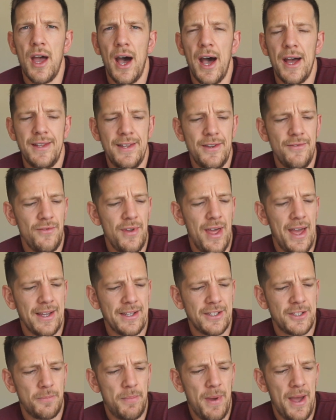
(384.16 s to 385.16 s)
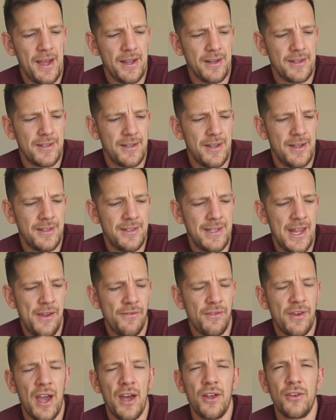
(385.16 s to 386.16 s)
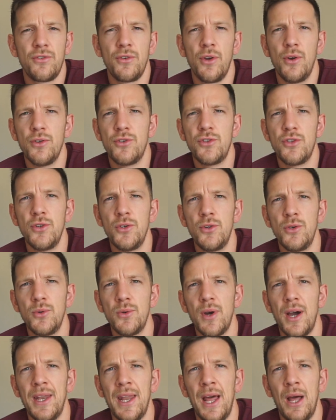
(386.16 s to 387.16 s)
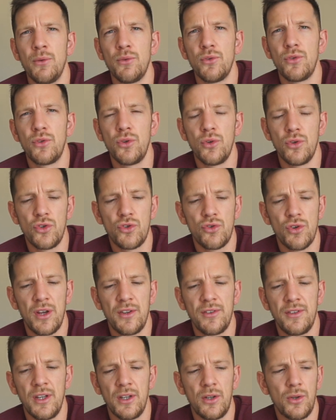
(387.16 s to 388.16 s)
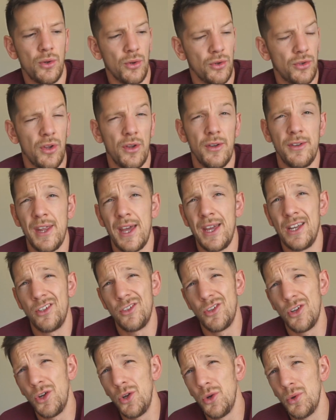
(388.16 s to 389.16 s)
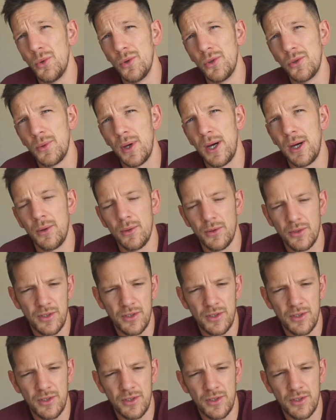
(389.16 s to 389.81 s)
I didn't expect Dave Castro to announce such drastic cuts on day 2 as well.